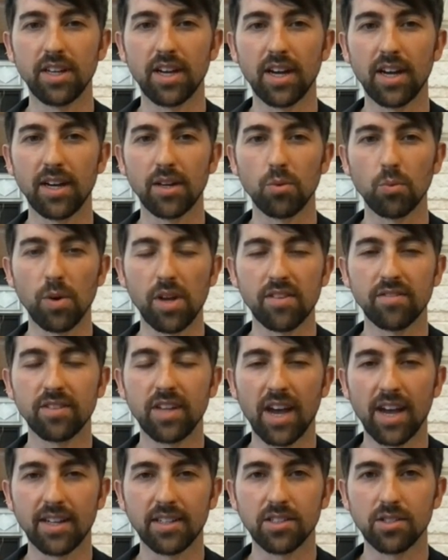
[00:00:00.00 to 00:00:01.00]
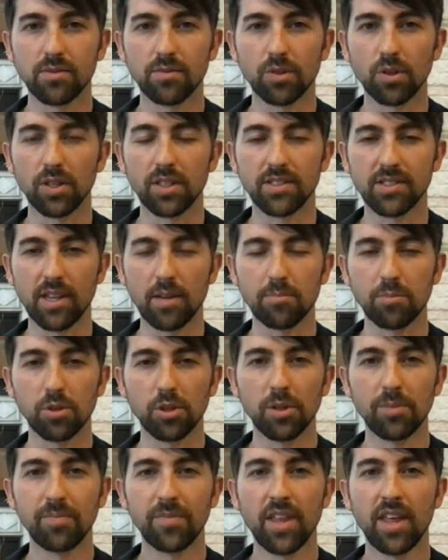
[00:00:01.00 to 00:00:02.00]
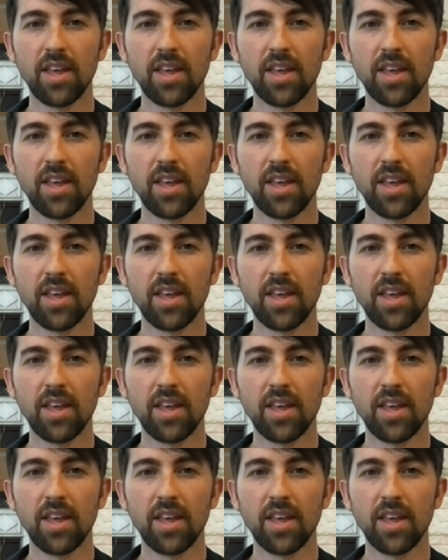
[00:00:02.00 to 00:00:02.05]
uh, waveguides, for example,